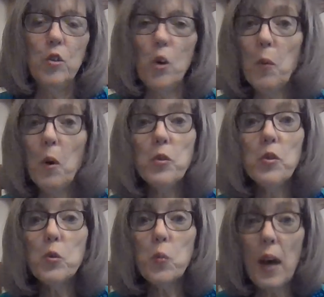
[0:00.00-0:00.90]
So
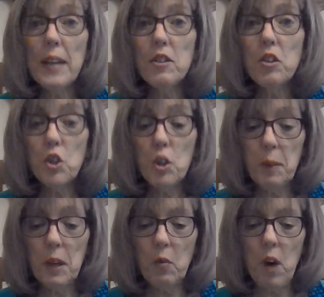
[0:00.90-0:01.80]
Moses went to the
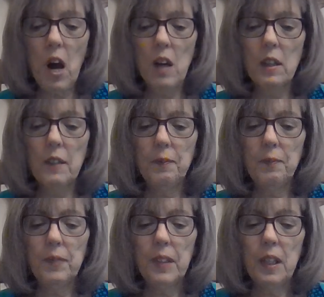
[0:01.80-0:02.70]
big rock.
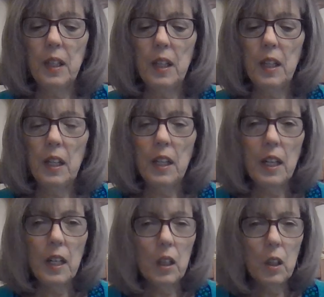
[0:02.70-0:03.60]

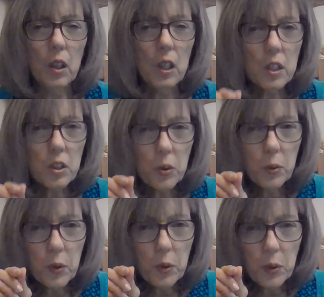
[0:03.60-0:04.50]
He looked
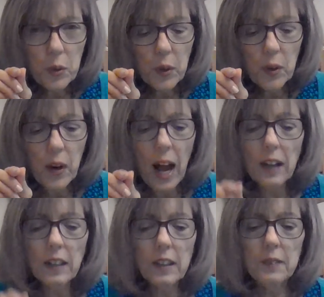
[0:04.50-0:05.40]
through the
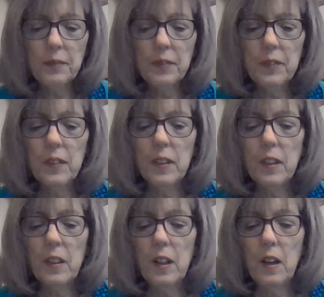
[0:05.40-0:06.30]
crack.
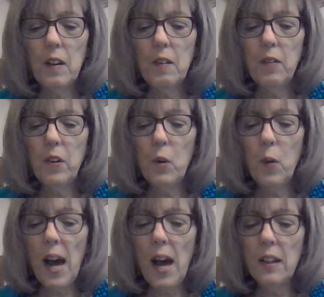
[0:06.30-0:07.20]
For a
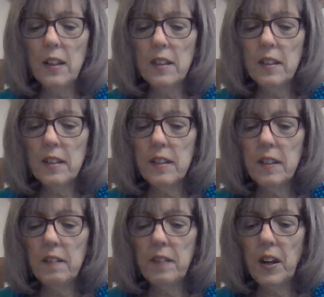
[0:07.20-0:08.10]
while, it
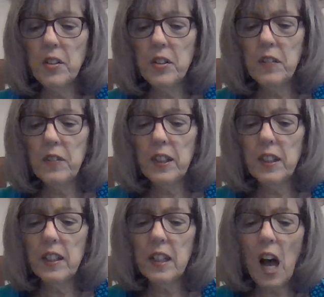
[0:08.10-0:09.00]
felt as if
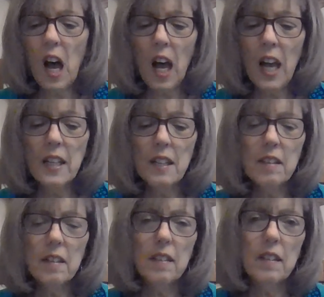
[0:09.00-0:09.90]
a kind,